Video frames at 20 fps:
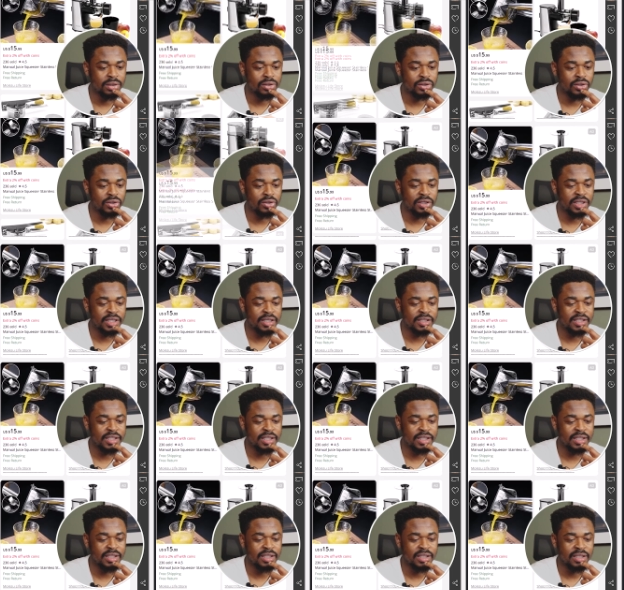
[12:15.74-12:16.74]
So you can
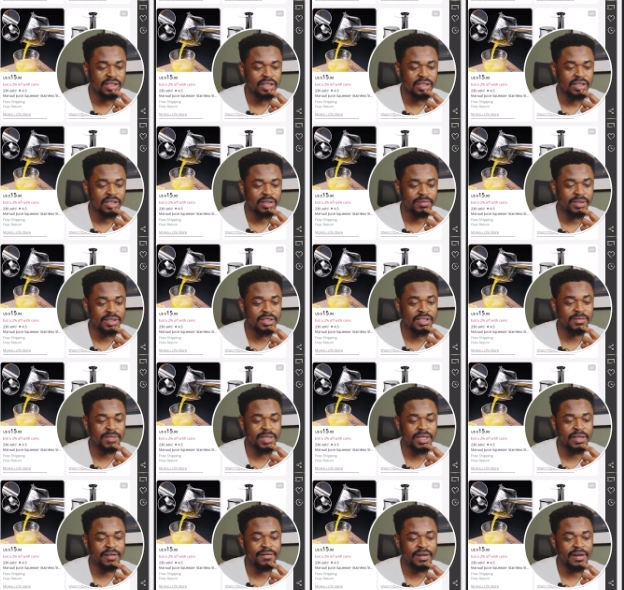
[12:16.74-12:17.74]
see person is
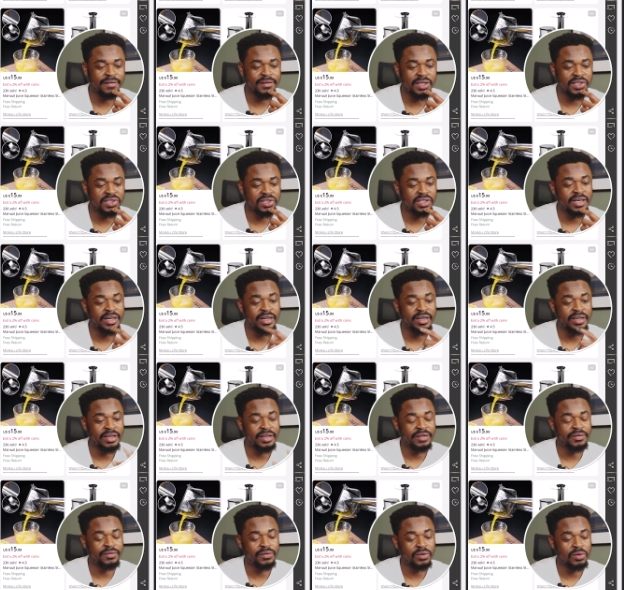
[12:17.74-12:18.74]
making 5,000 naira
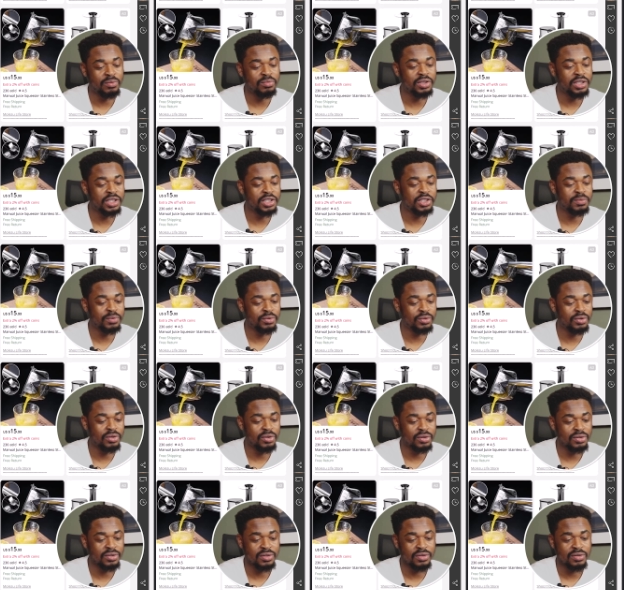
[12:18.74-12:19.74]
gain from this
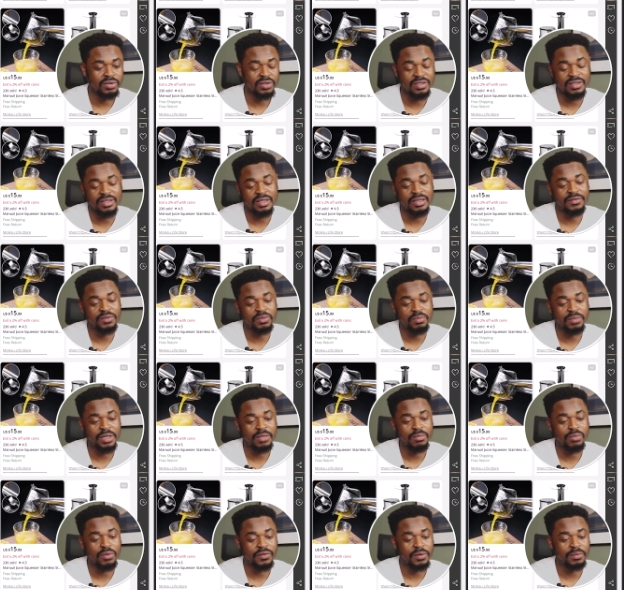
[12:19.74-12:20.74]
product. You can even
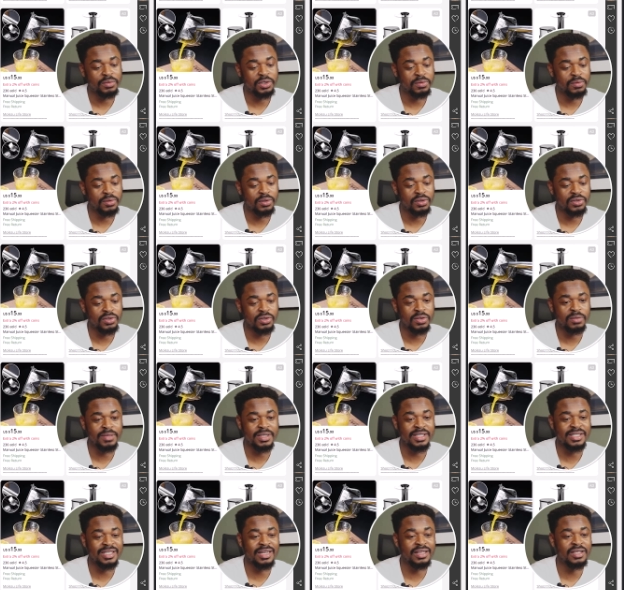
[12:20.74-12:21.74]
make more from this product. So if
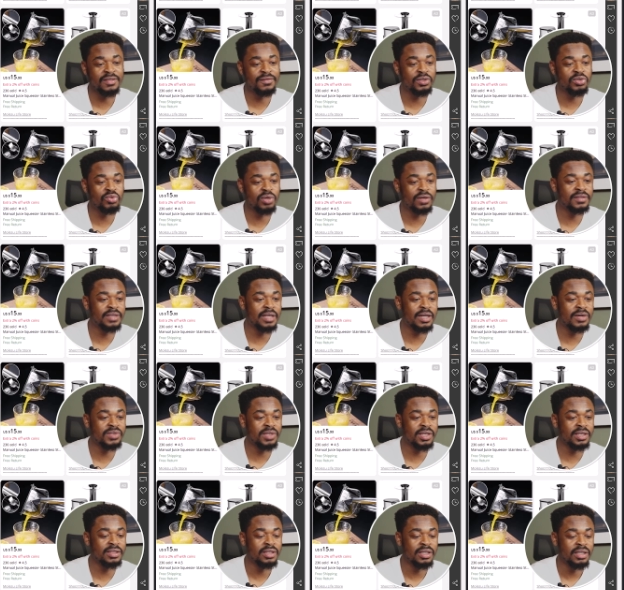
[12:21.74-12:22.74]
person is selling for
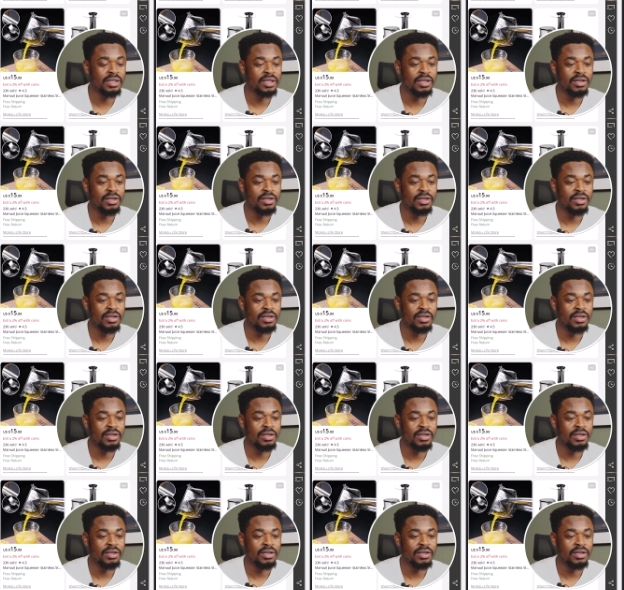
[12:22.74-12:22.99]
12,000,